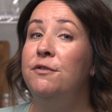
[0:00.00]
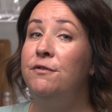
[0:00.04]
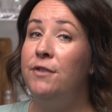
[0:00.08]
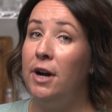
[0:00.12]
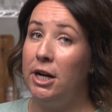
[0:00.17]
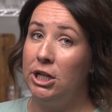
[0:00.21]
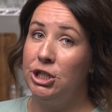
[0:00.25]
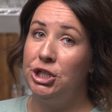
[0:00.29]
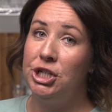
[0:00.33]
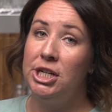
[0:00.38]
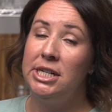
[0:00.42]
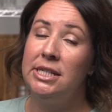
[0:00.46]

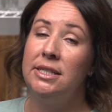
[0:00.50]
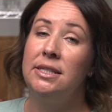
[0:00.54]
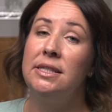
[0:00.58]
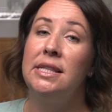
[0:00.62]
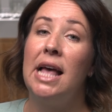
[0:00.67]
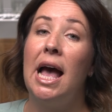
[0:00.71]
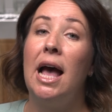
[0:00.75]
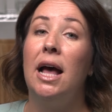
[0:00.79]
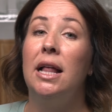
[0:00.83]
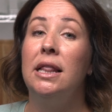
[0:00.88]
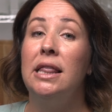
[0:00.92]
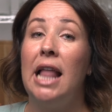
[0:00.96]
functions
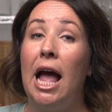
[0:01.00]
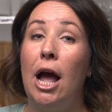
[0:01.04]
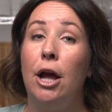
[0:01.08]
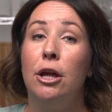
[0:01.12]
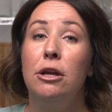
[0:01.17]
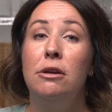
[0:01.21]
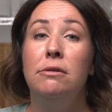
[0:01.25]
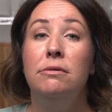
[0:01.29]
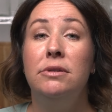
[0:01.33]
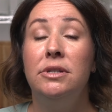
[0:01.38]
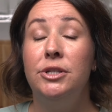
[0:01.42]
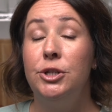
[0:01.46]
that allow
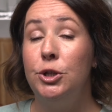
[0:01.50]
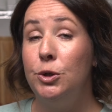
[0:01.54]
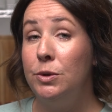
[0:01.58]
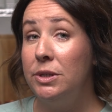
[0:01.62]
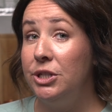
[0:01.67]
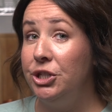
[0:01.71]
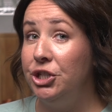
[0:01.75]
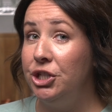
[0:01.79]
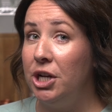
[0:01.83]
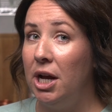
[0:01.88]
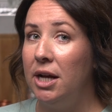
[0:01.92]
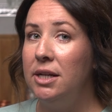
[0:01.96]
you to
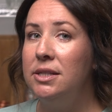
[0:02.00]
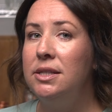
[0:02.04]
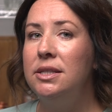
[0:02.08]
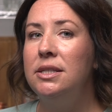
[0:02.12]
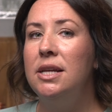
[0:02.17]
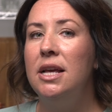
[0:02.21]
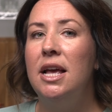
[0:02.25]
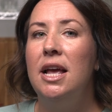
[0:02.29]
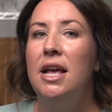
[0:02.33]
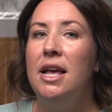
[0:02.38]
adjust